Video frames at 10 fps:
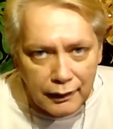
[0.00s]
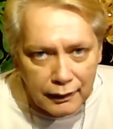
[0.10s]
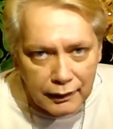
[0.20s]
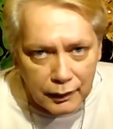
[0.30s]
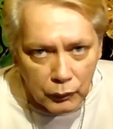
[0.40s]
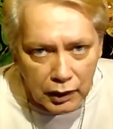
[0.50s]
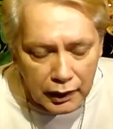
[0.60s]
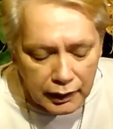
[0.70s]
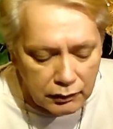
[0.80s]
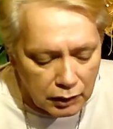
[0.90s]

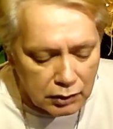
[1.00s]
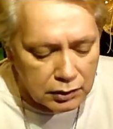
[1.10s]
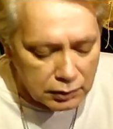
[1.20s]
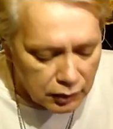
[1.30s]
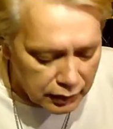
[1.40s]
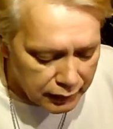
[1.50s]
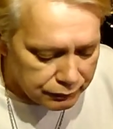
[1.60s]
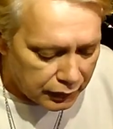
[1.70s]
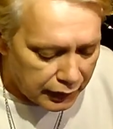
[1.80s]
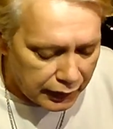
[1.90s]
Anyway, I'm going to look at
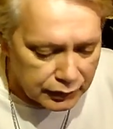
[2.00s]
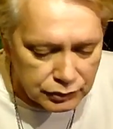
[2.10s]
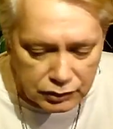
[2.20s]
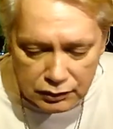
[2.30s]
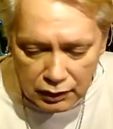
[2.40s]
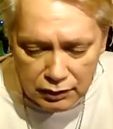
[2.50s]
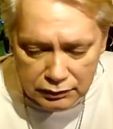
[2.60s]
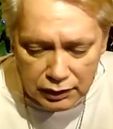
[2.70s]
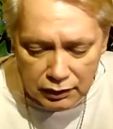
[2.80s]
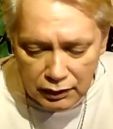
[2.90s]
financial.
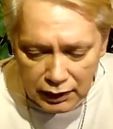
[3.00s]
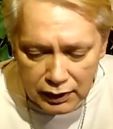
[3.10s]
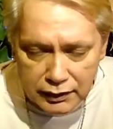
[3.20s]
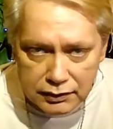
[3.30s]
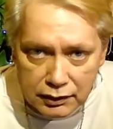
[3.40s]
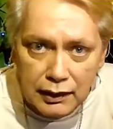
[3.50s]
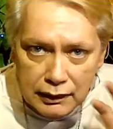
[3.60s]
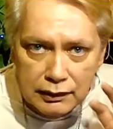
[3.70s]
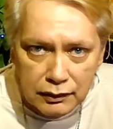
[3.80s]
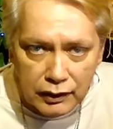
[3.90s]
You know, I'd like to
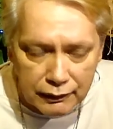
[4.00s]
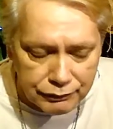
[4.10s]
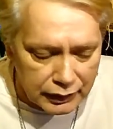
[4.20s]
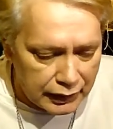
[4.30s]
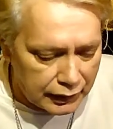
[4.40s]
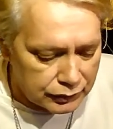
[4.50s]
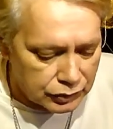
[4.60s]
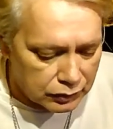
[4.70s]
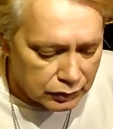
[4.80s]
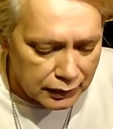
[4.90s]
look at
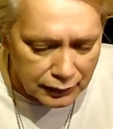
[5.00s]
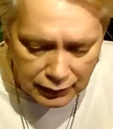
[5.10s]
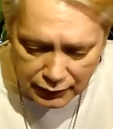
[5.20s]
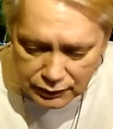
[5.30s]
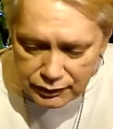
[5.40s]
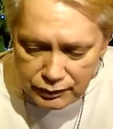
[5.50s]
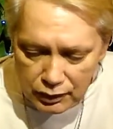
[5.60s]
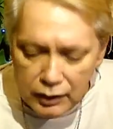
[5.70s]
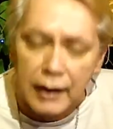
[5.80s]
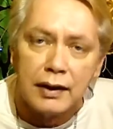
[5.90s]
financial. I'd like to
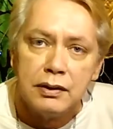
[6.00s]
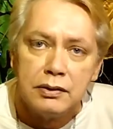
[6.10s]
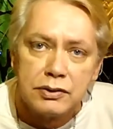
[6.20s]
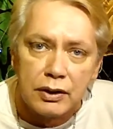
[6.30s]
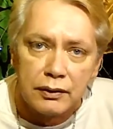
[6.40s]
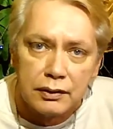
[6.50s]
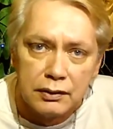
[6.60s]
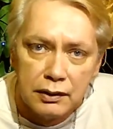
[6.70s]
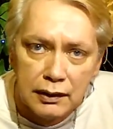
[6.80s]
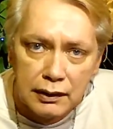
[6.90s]
look at certain
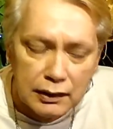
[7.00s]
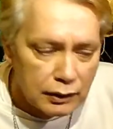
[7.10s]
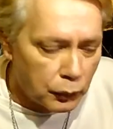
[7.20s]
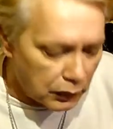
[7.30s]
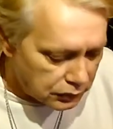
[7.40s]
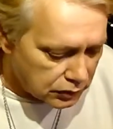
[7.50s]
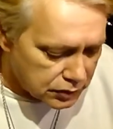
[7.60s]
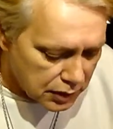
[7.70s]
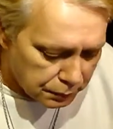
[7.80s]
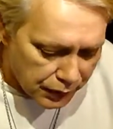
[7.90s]
questions
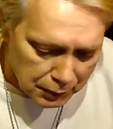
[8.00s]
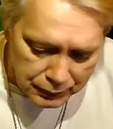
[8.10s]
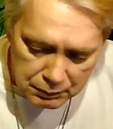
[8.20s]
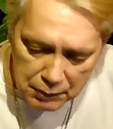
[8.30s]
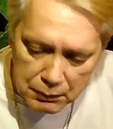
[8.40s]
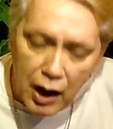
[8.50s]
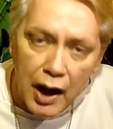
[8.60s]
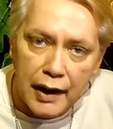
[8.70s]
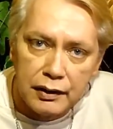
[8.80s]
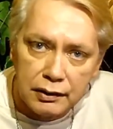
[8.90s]
that pop in my
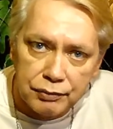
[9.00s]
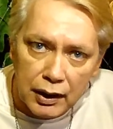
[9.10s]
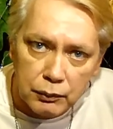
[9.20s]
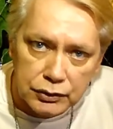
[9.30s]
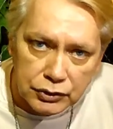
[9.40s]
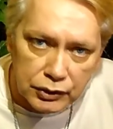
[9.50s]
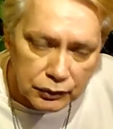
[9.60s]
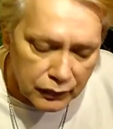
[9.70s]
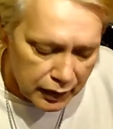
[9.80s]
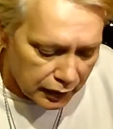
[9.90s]
mind if I was
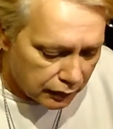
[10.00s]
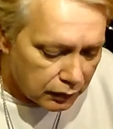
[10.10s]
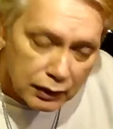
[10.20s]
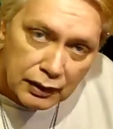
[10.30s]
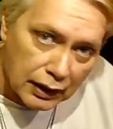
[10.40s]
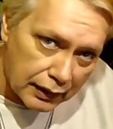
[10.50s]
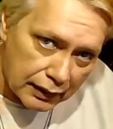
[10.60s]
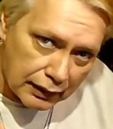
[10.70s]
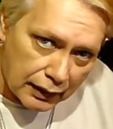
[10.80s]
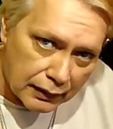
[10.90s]
you there.
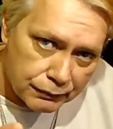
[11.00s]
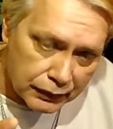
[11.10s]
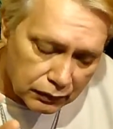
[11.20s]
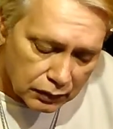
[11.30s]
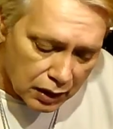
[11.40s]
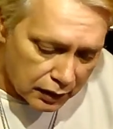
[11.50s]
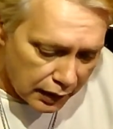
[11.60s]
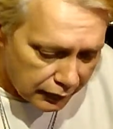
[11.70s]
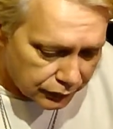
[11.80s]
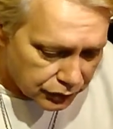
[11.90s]
And I could feel a lot of
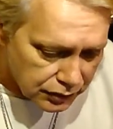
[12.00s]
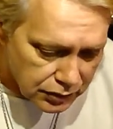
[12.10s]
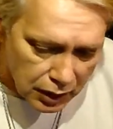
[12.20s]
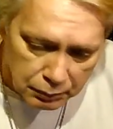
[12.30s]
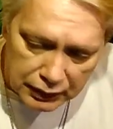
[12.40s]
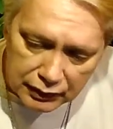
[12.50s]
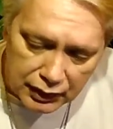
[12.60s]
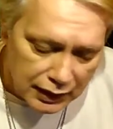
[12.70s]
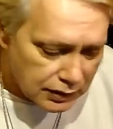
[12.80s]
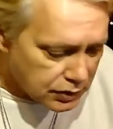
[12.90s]
energies coming in
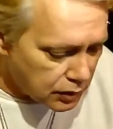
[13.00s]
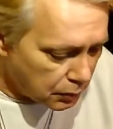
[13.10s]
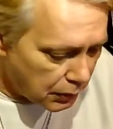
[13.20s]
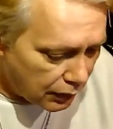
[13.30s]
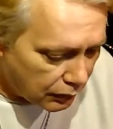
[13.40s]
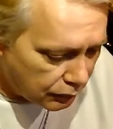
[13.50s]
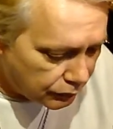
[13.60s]
asking about